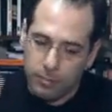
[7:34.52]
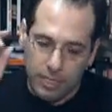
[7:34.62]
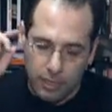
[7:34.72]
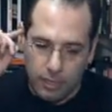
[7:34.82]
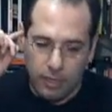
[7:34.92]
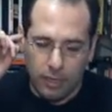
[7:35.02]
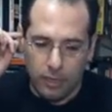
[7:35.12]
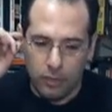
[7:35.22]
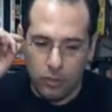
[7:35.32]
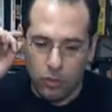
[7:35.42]
in
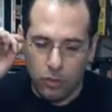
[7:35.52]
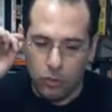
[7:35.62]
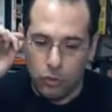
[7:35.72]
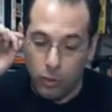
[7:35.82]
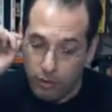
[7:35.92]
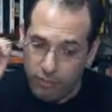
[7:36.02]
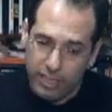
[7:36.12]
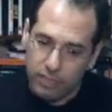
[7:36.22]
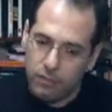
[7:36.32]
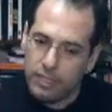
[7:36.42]
to
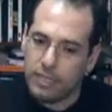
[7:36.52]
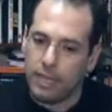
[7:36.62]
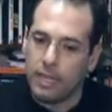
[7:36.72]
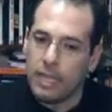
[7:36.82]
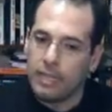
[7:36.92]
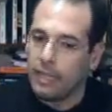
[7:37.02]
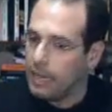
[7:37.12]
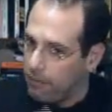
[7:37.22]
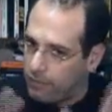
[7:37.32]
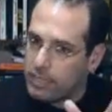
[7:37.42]
effectively say
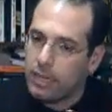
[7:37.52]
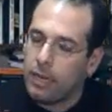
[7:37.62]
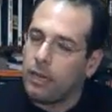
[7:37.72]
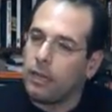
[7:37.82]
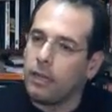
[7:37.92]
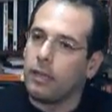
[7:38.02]
that if Israel